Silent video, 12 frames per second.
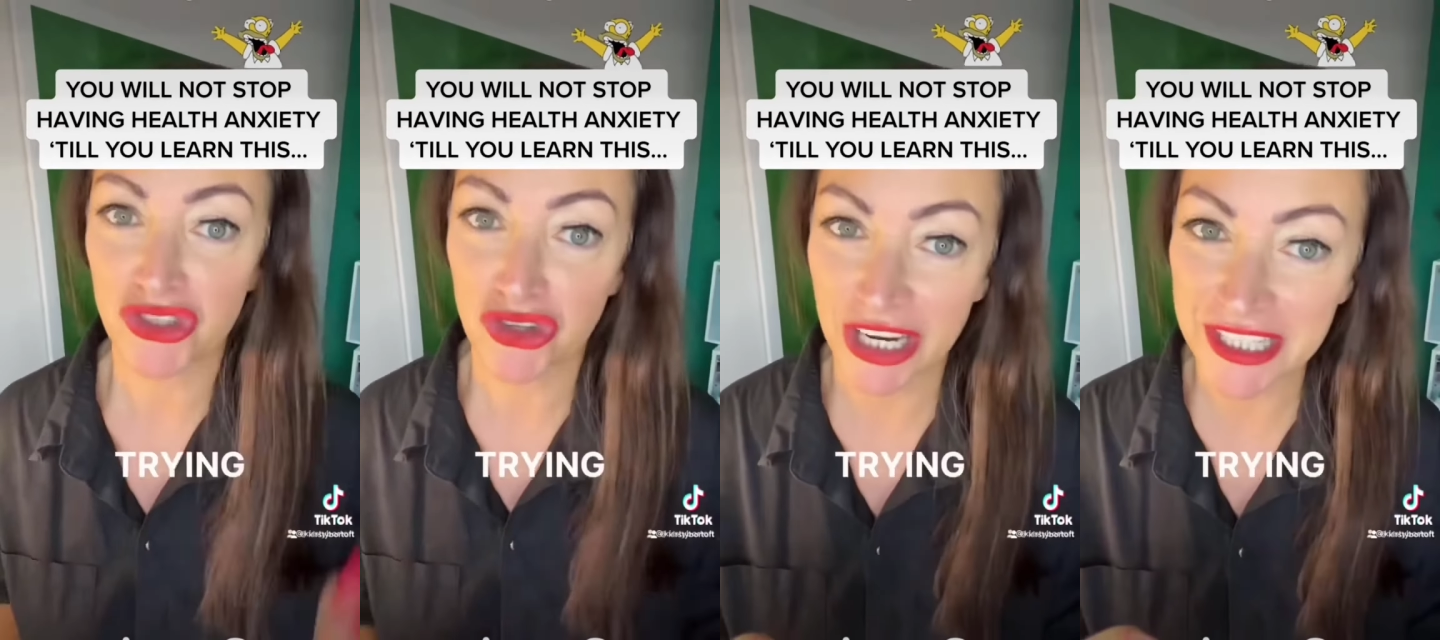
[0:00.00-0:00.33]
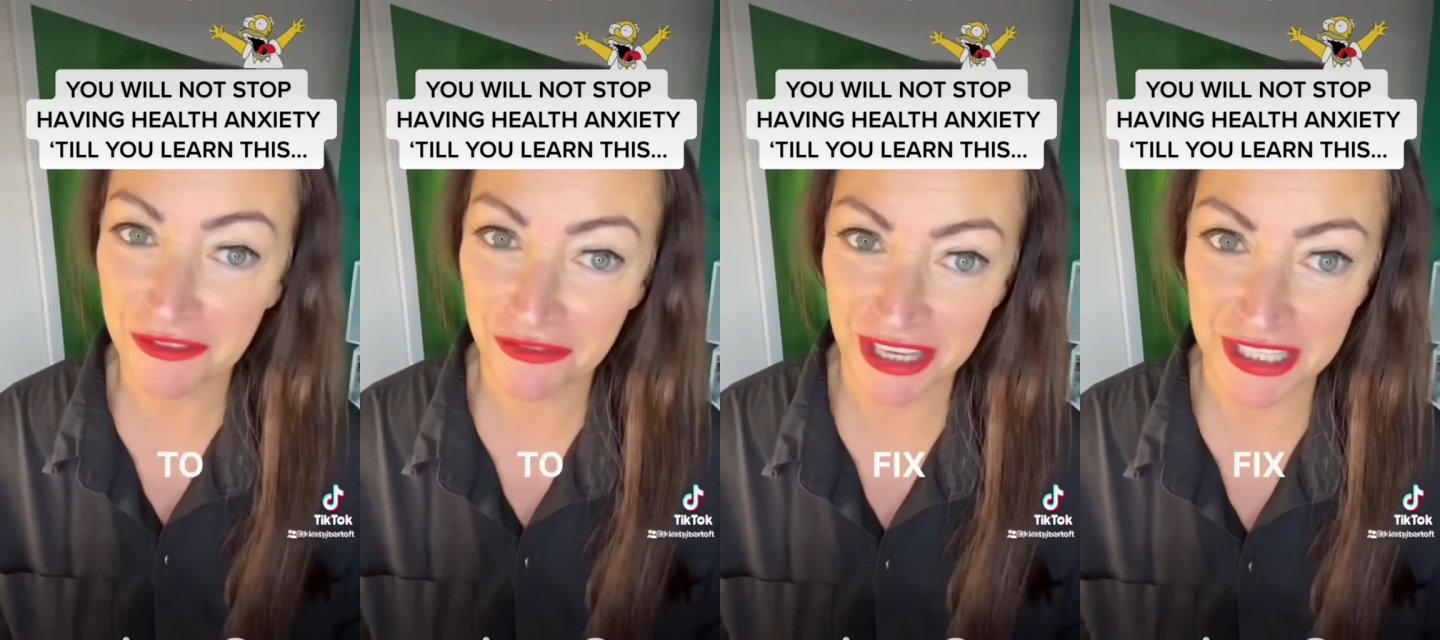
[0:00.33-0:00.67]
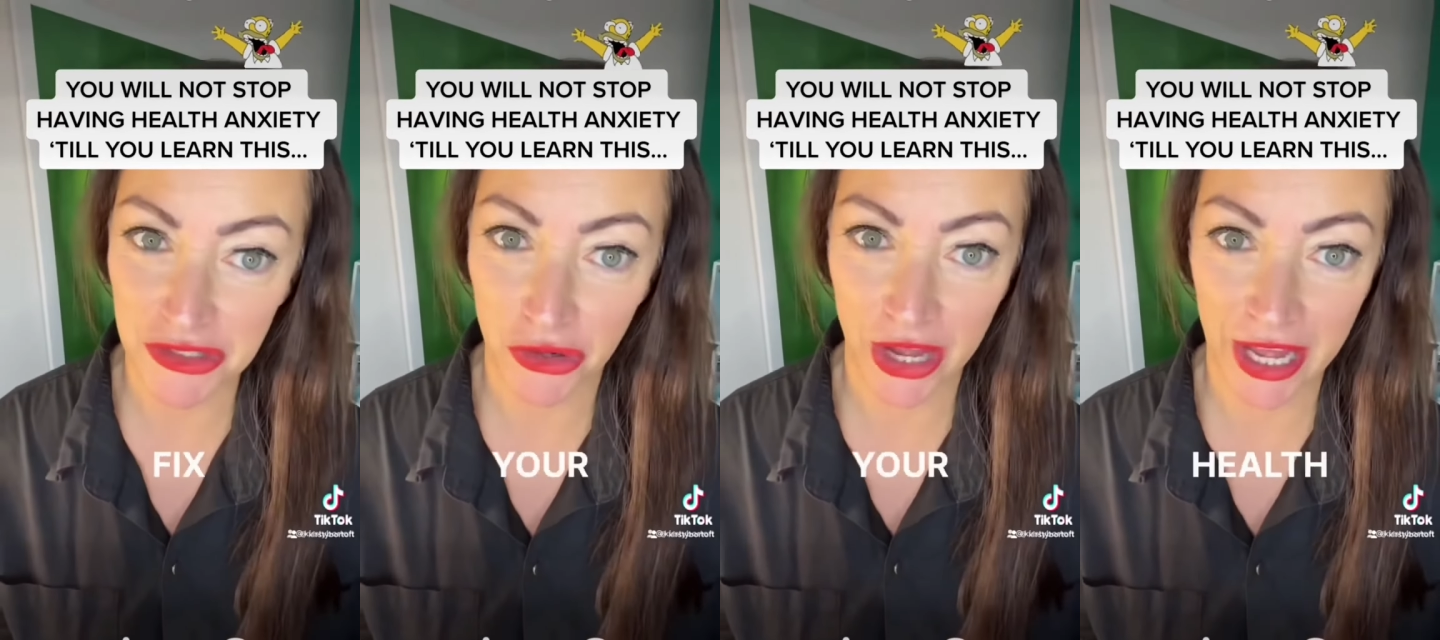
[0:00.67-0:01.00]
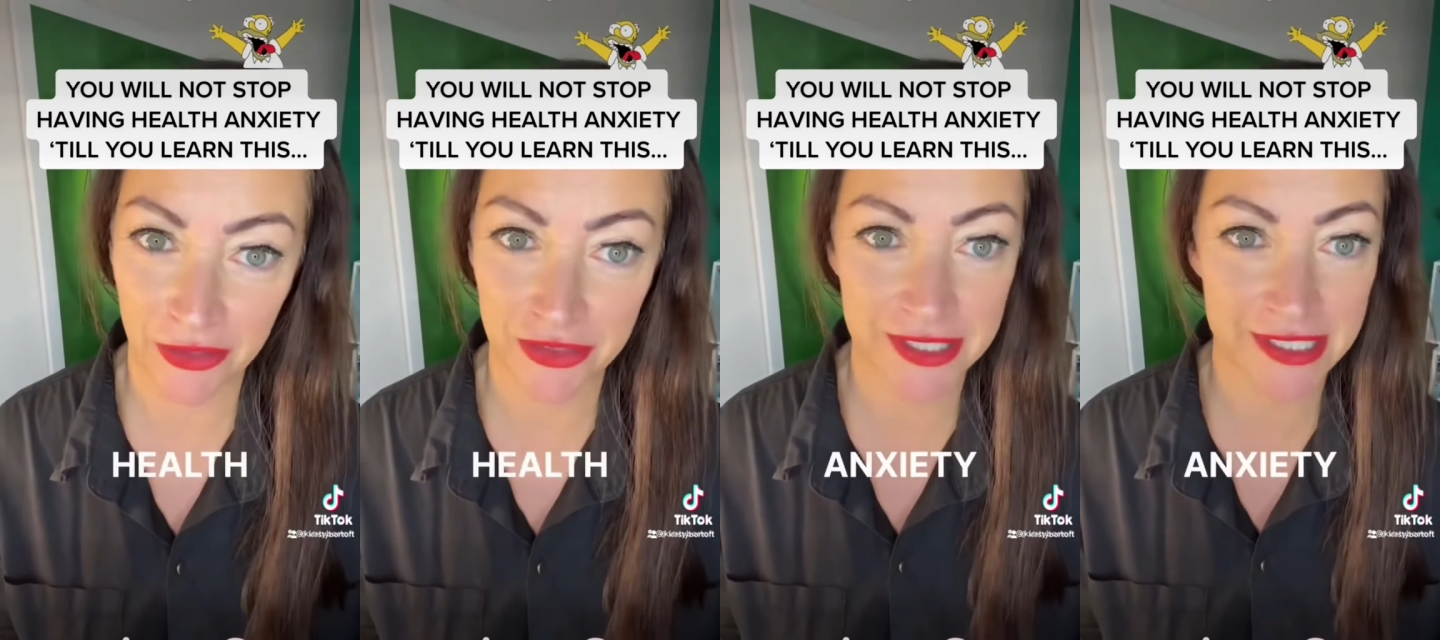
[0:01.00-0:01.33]
Trying to fix your
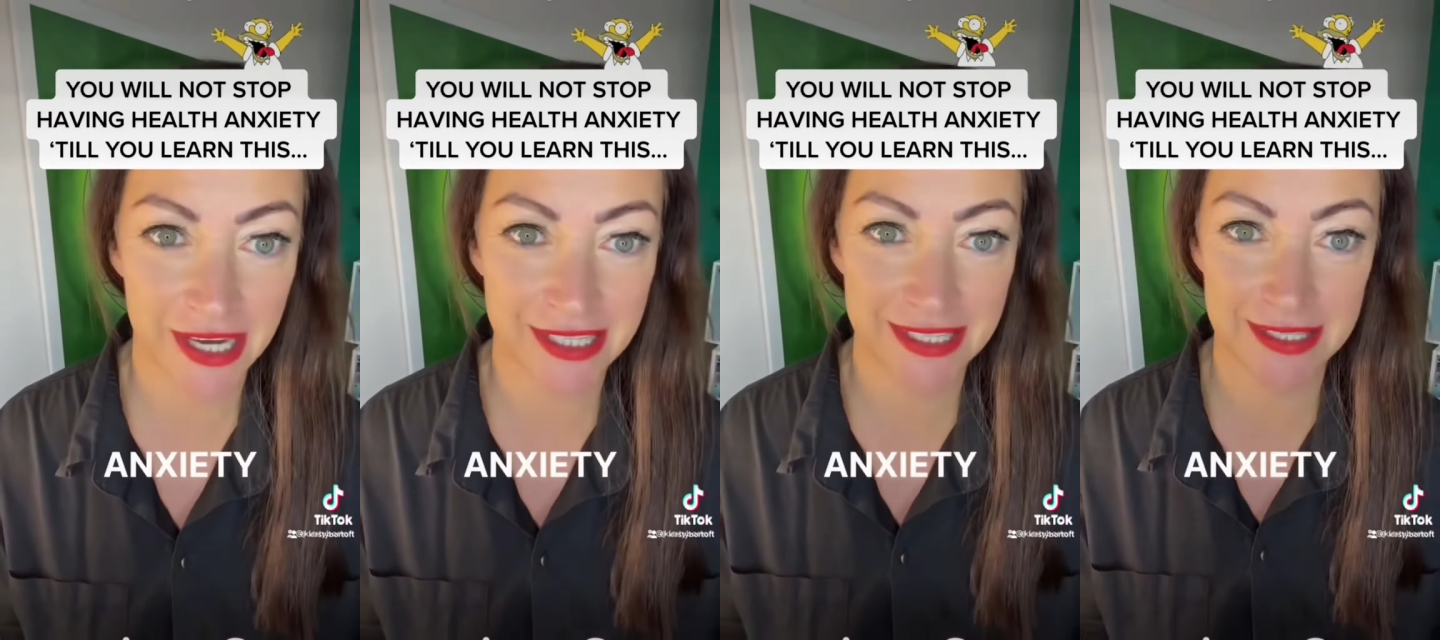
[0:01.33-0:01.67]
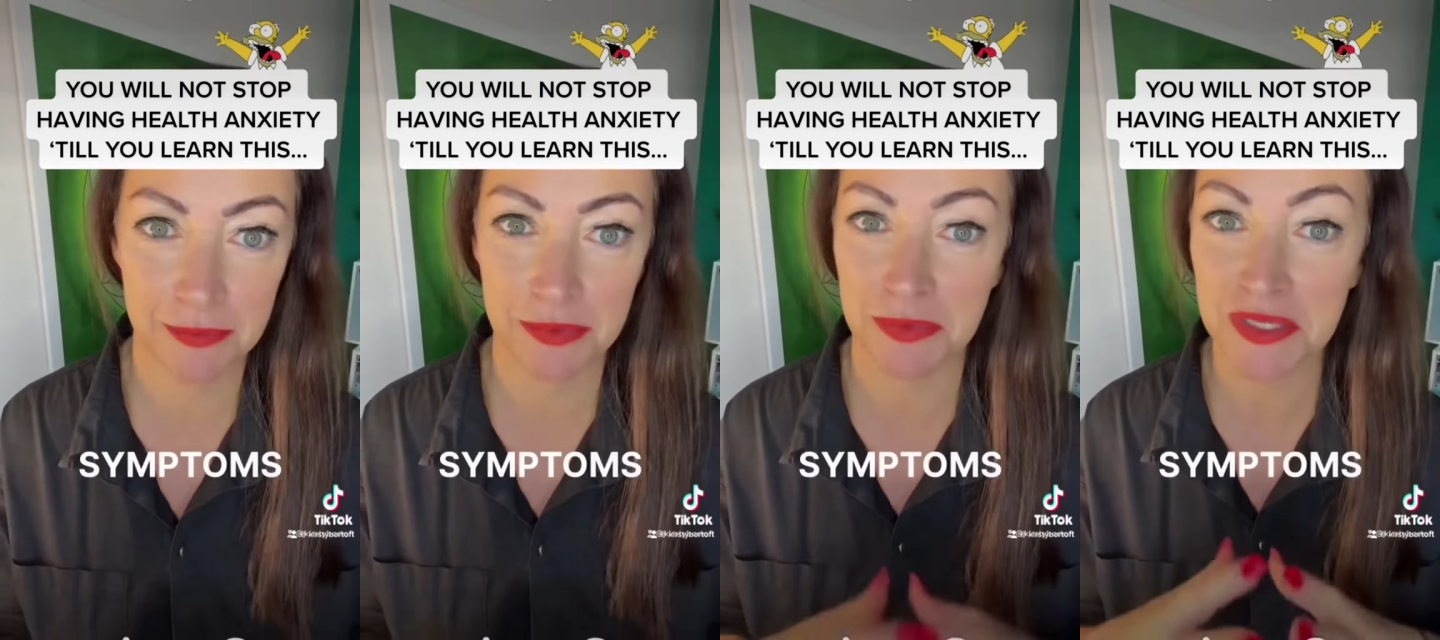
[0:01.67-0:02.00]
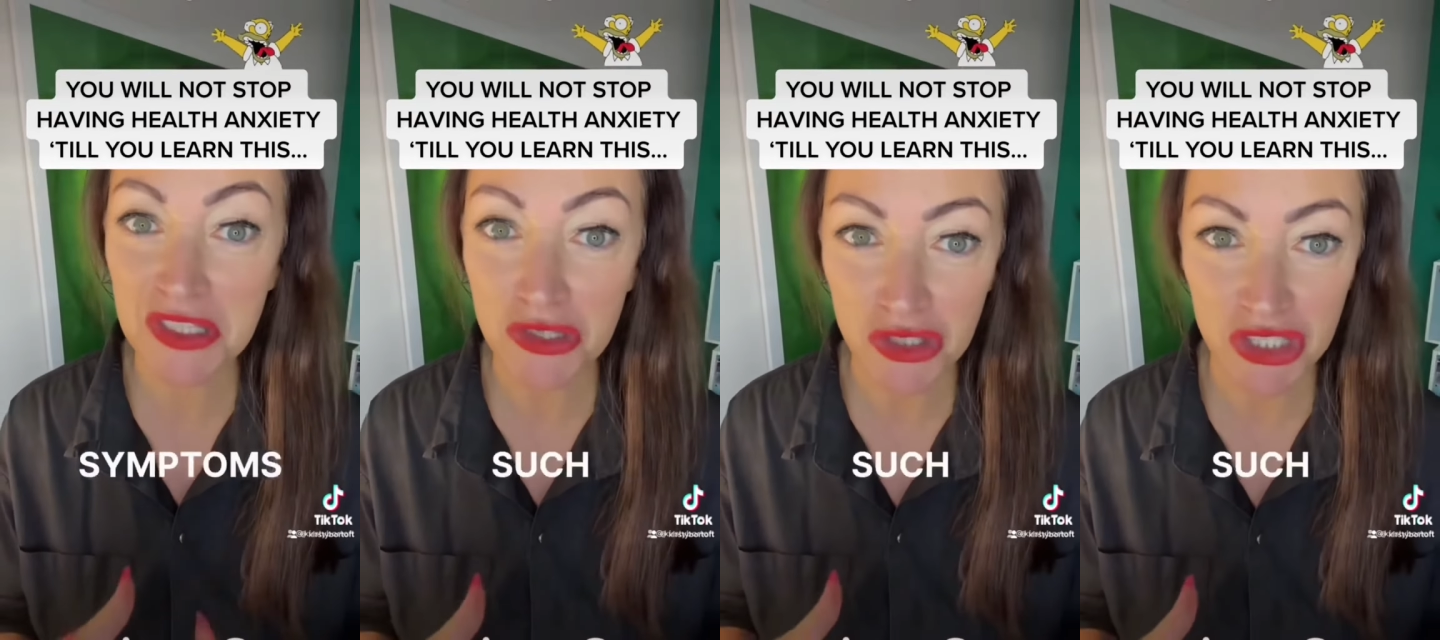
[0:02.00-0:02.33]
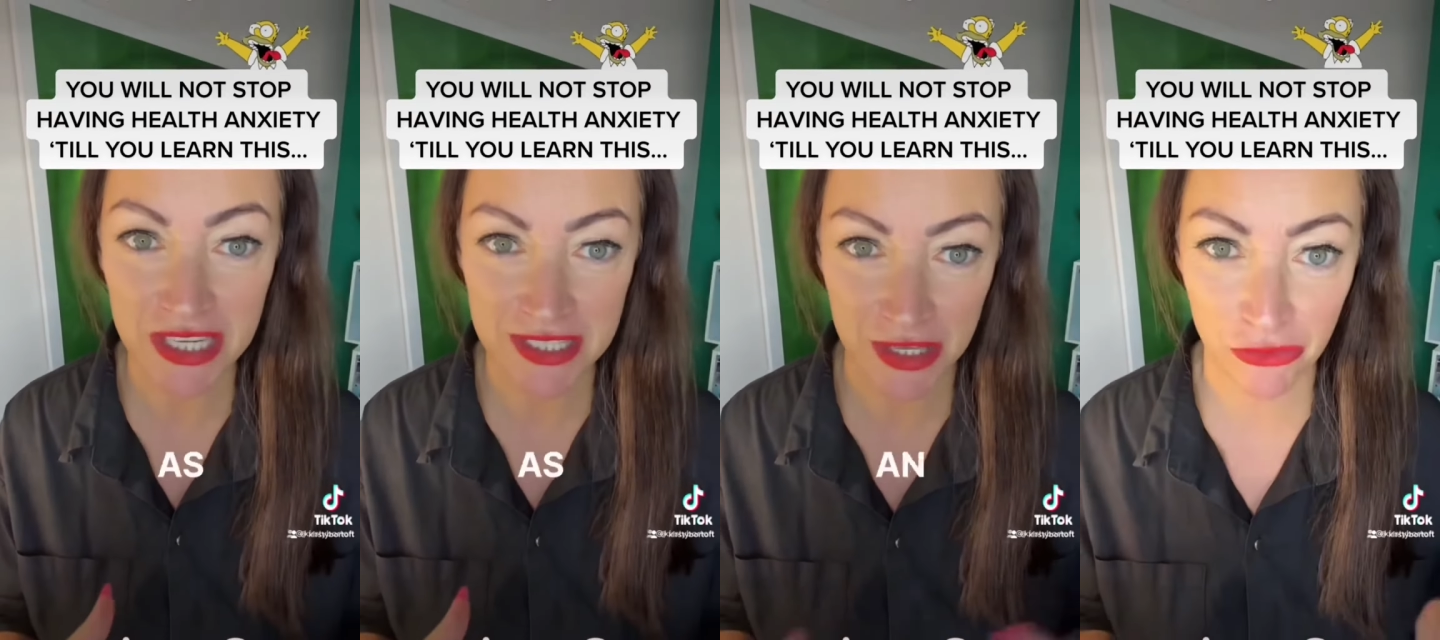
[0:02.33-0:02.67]
health anxiety symptoms, such
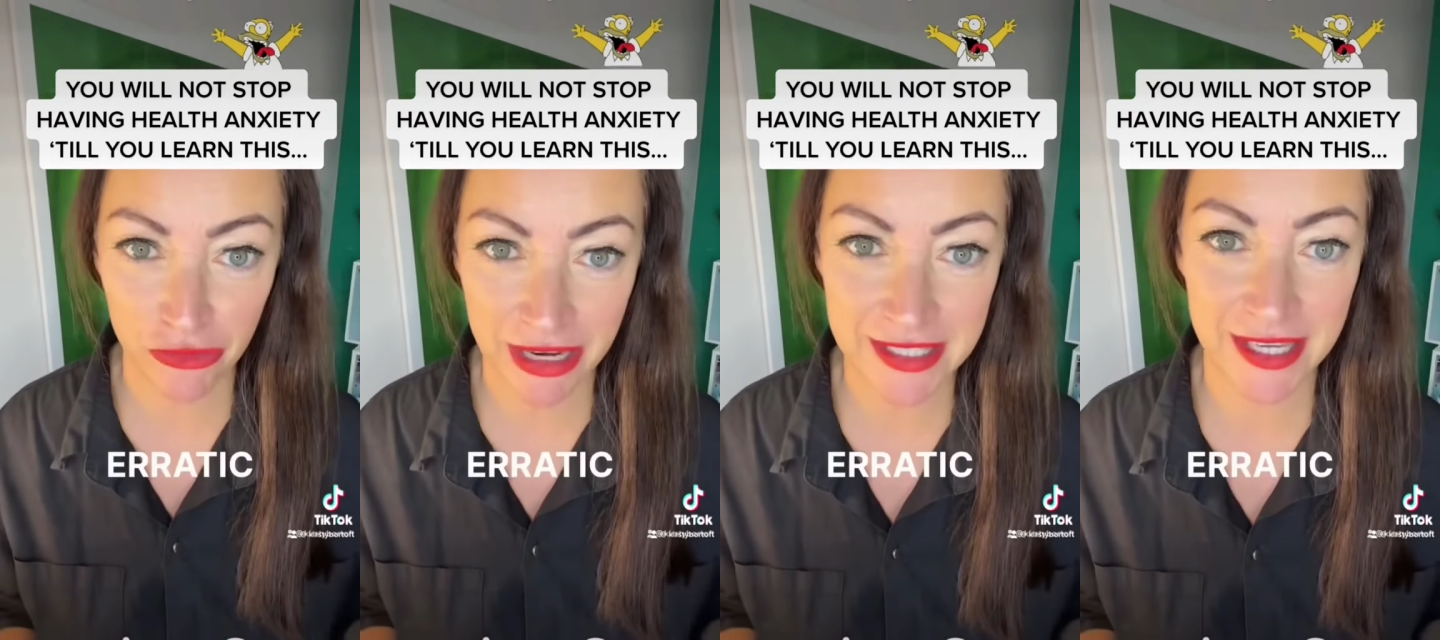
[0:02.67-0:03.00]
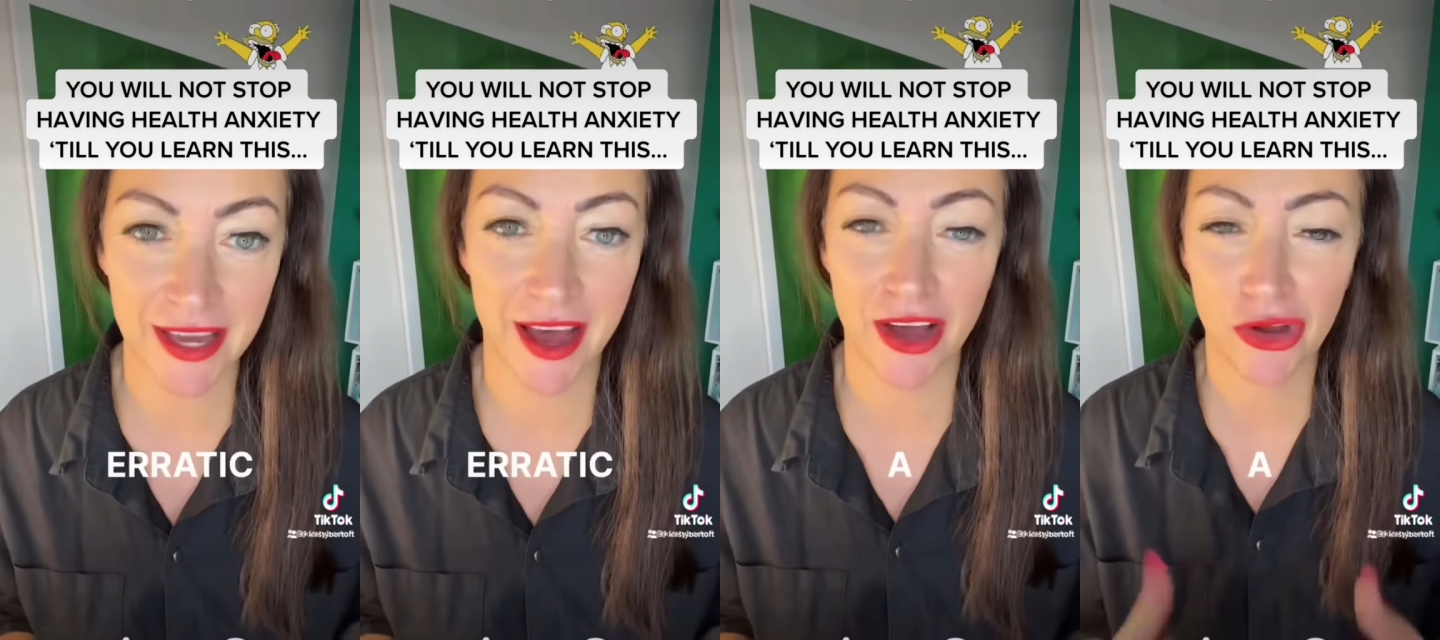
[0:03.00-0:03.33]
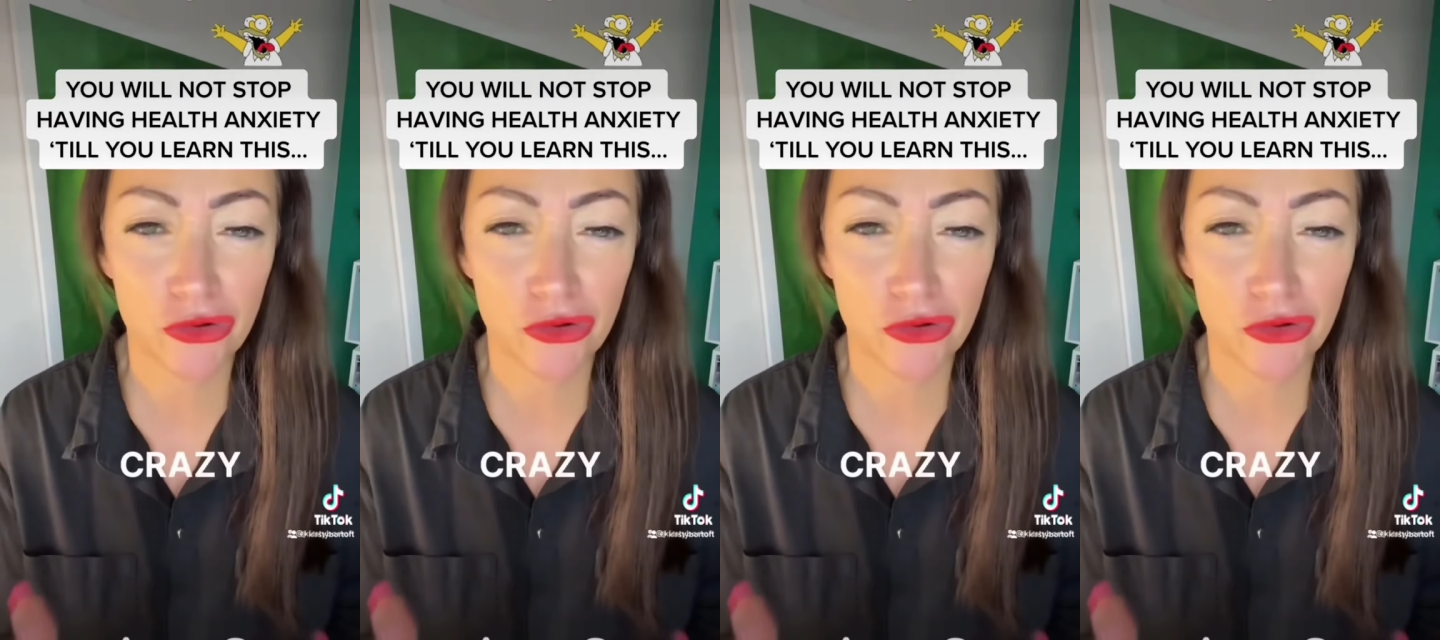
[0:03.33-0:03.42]
as an erratic heart,